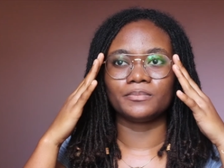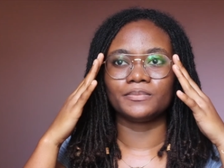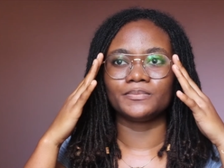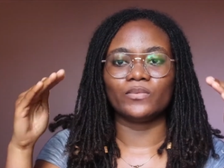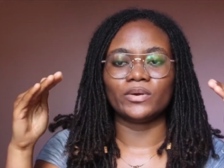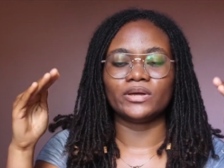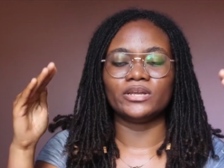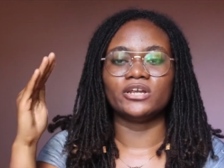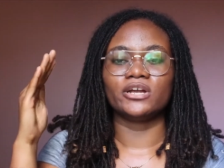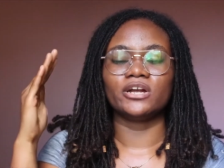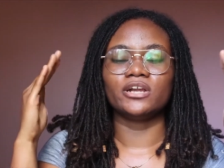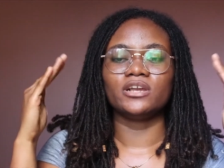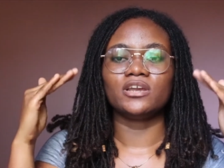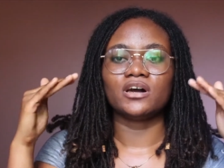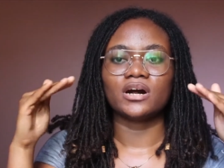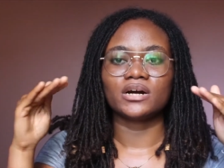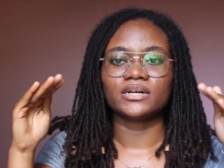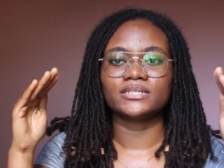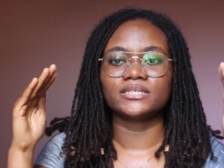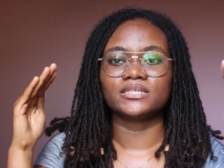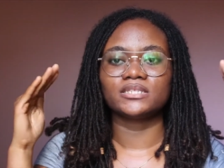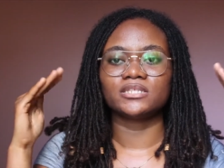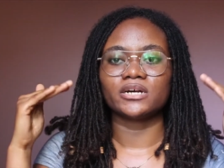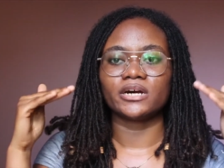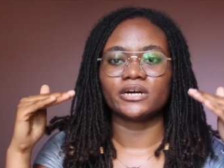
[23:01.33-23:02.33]
When your lock
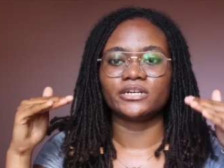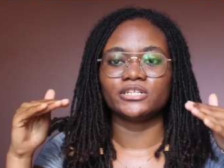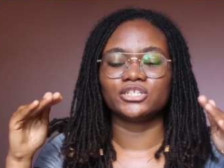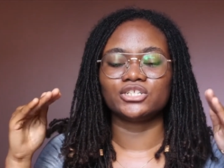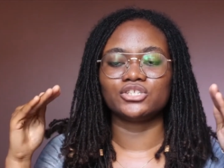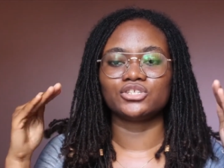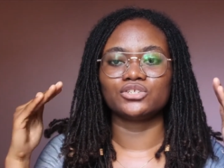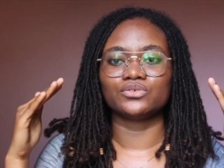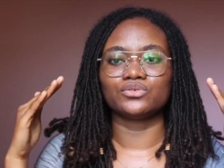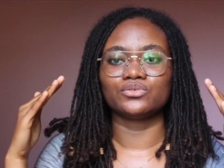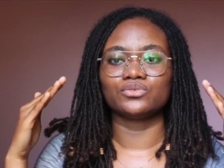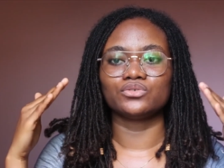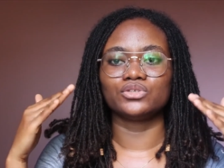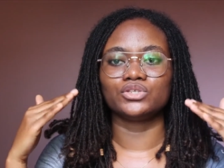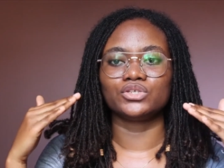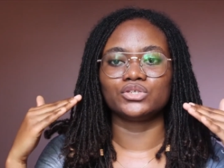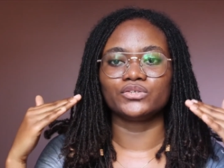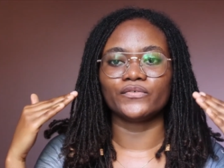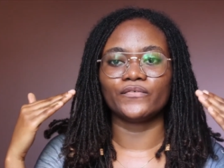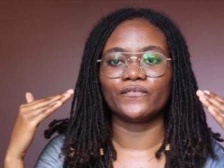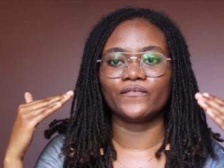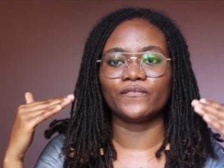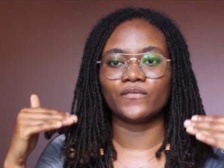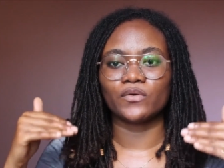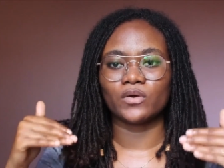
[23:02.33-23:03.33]
starts to
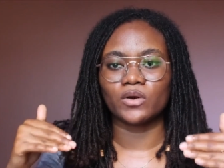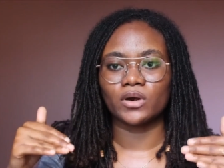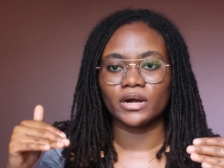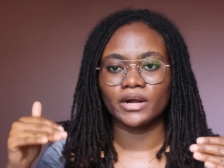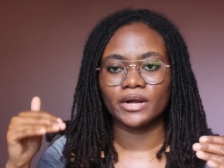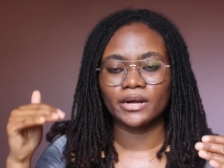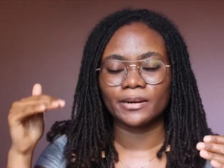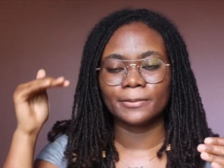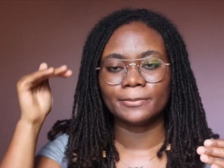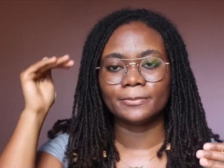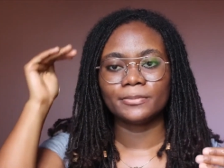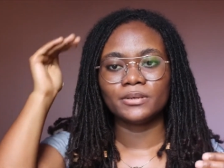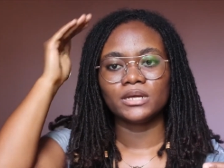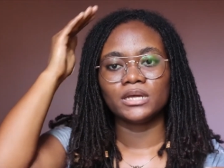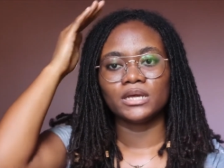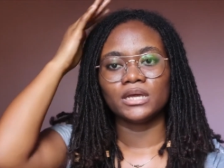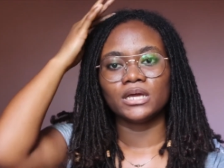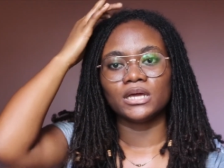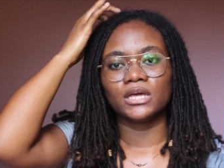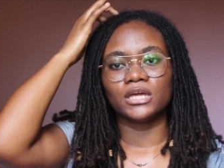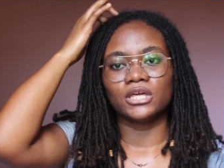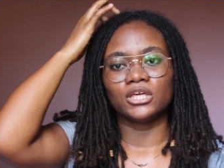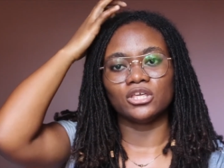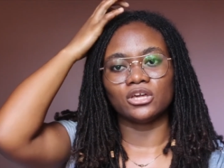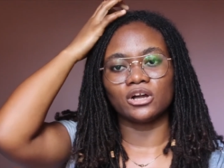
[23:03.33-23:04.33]
form,
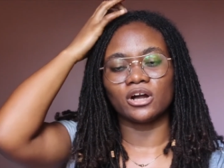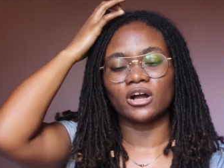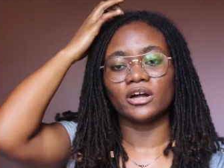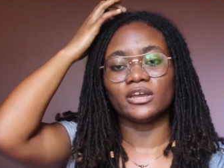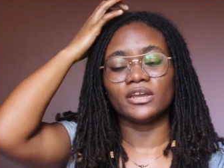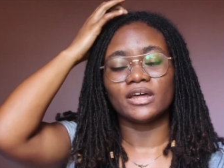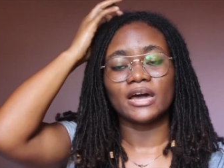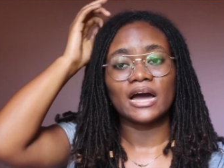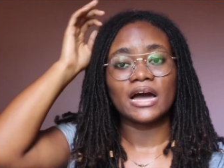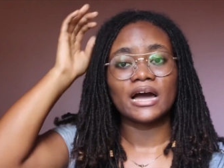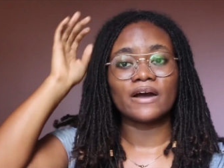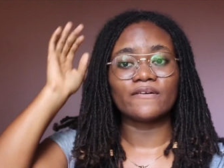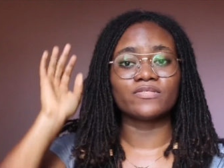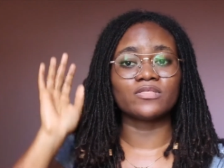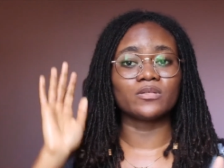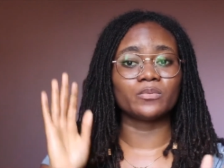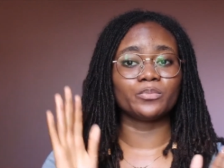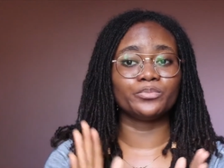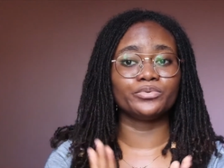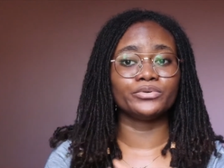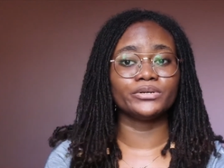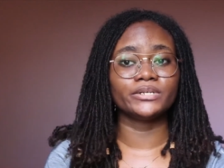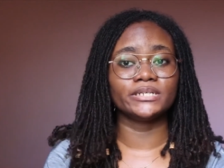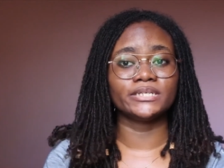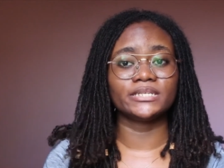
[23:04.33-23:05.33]
you're gonna have the
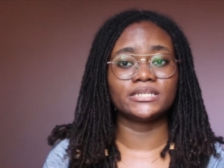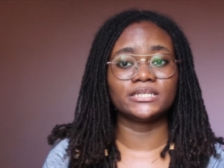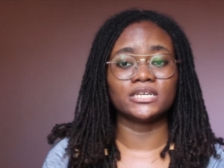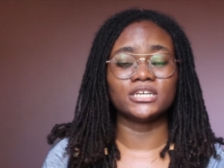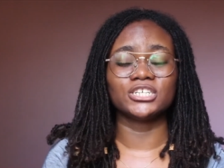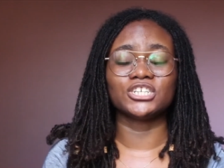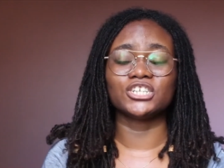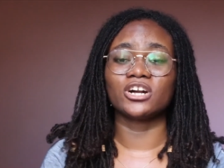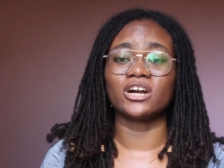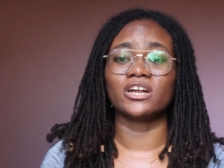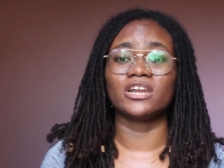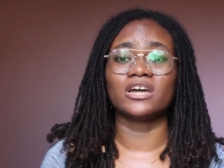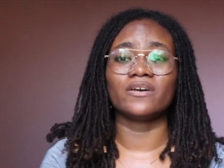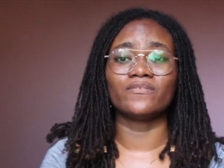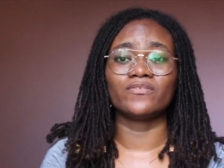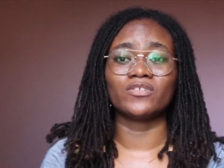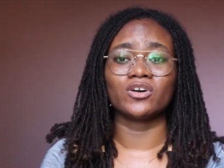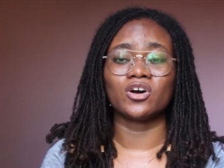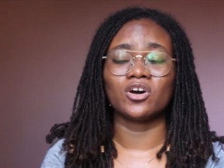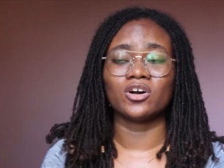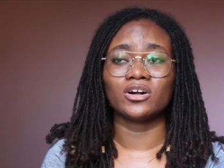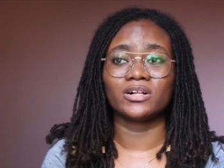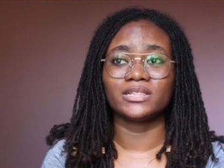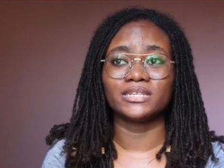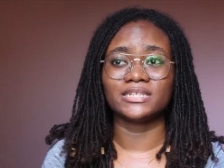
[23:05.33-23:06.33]
pretty stage, you're gonna have the
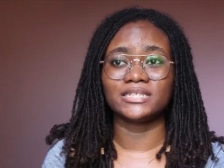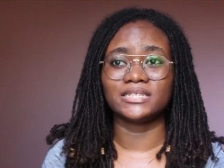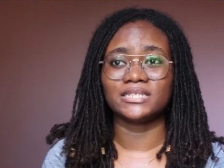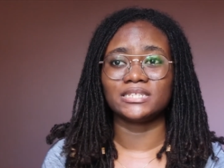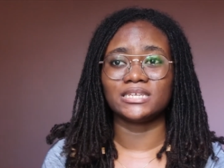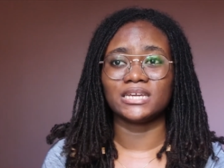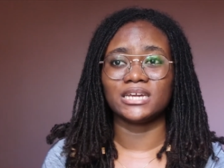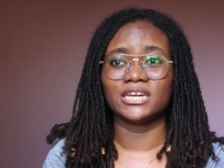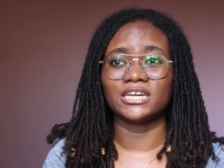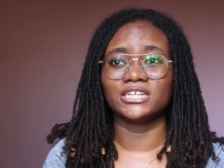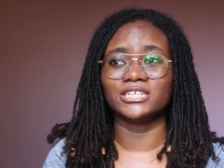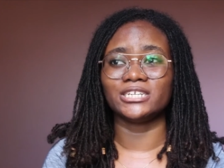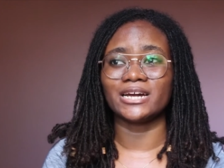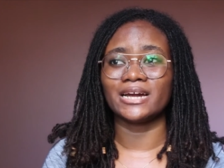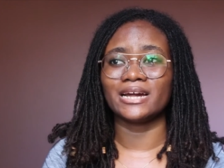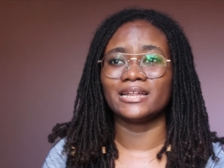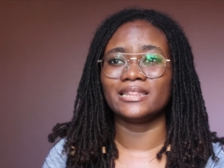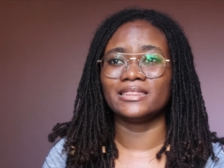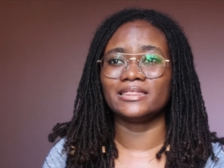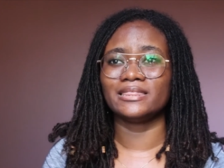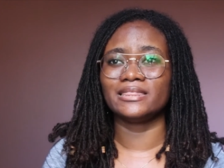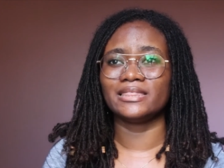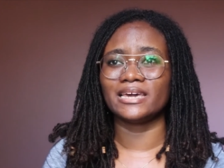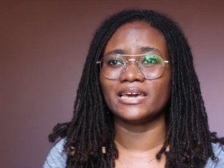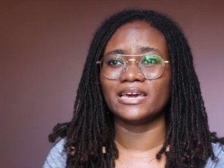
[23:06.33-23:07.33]
ugly stage, and
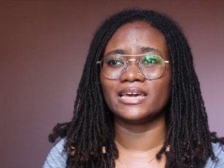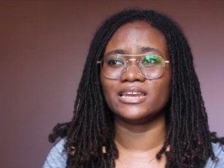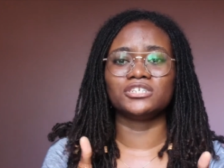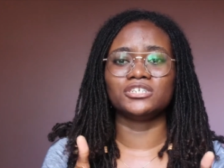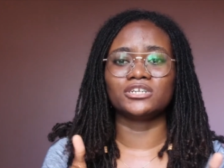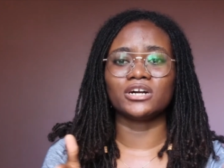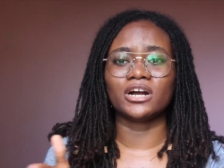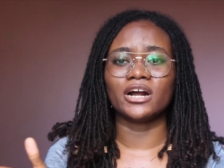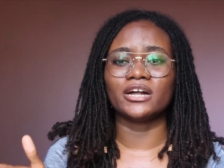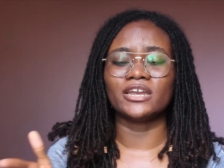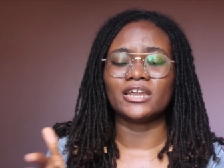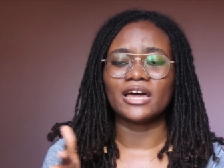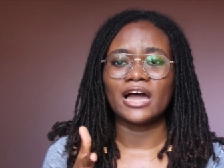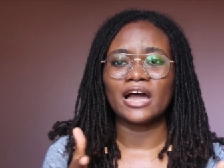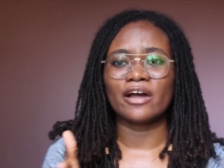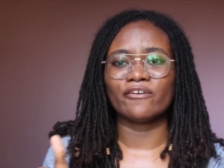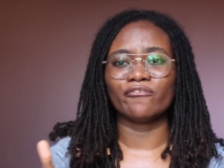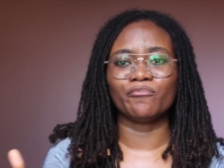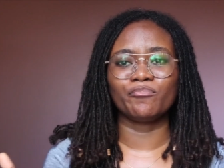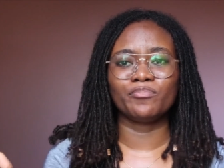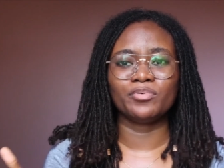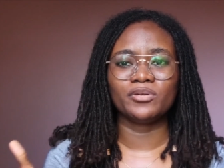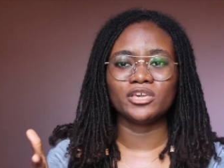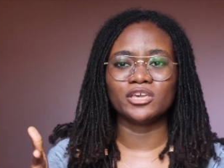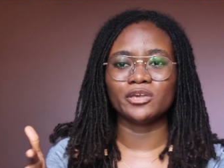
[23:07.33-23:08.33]
then you're gonna
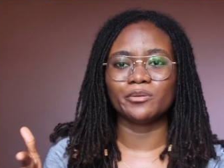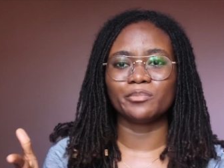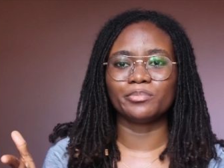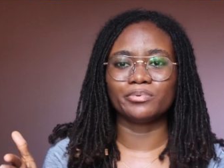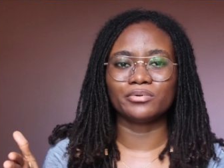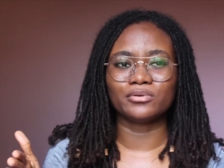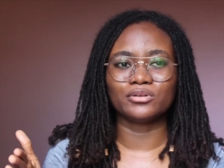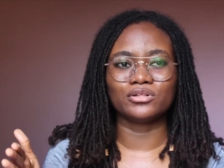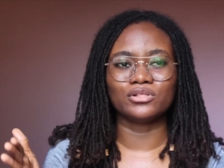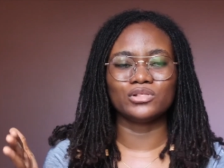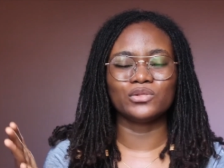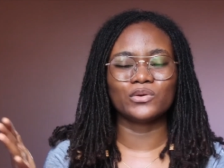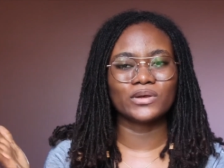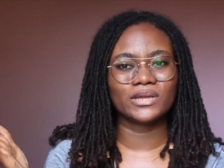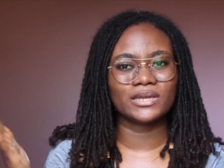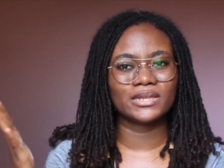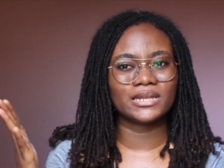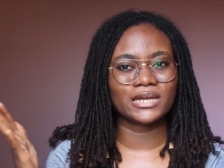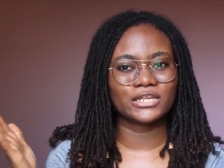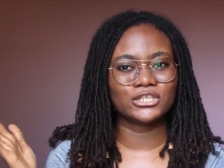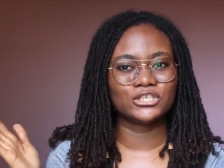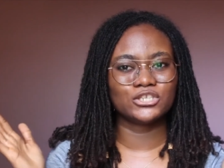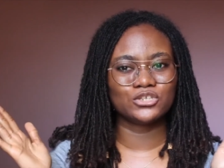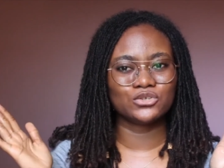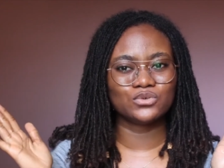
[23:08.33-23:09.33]
have people looking
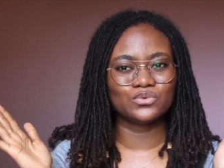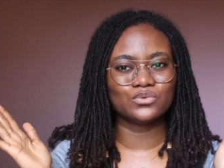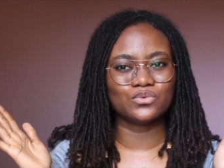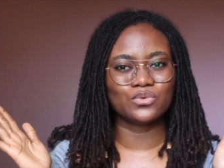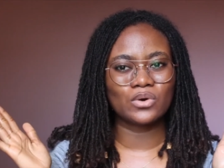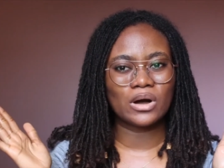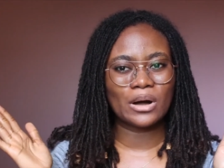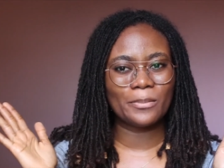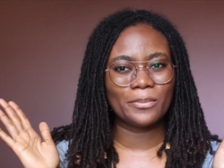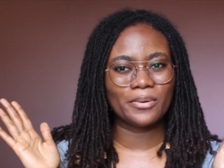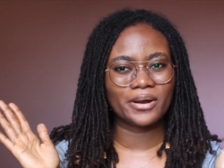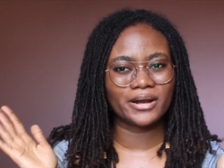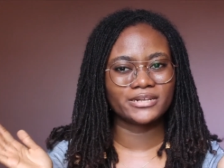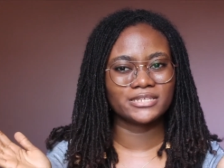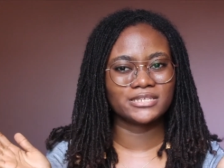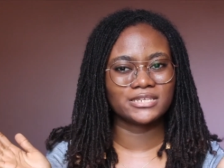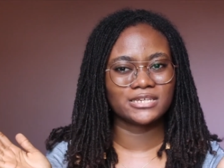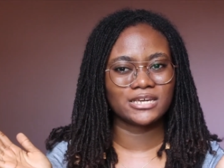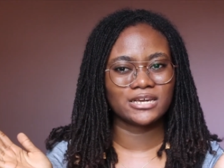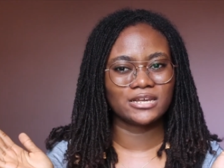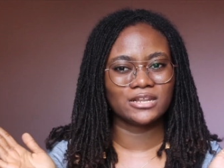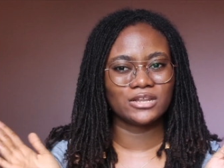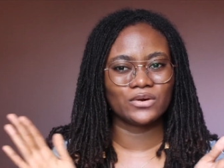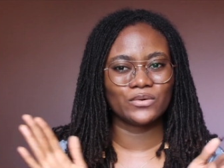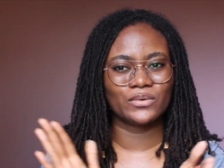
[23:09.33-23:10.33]
at you a
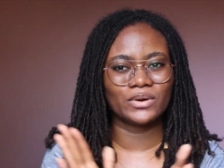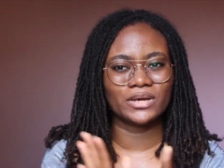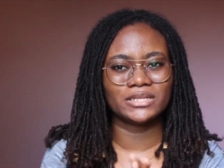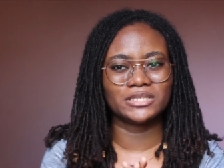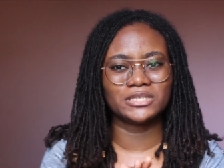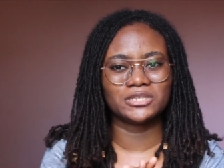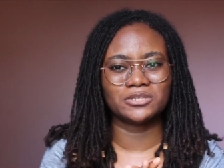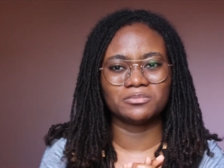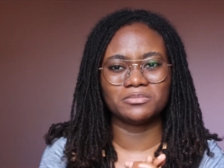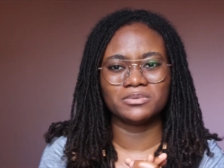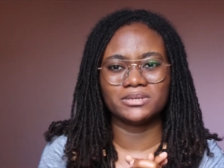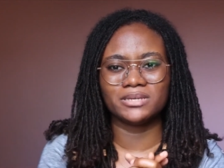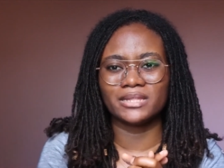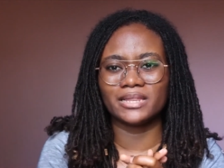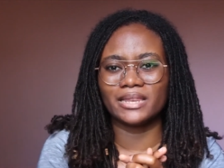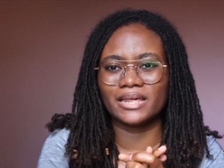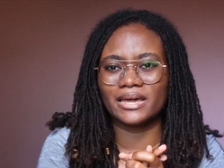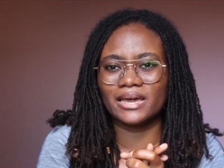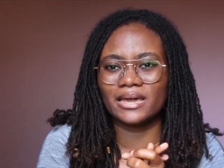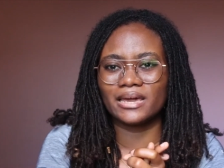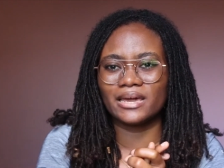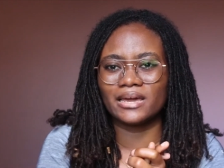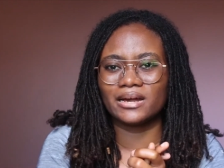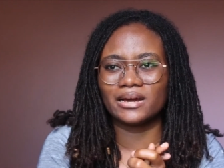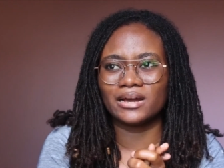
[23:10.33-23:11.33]
particular way to be
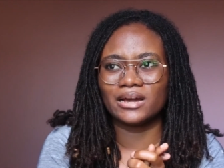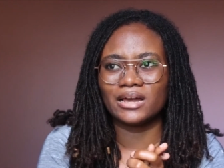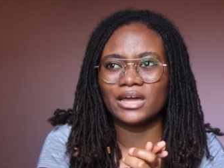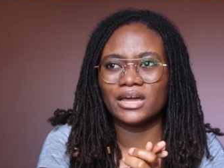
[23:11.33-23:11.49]
like,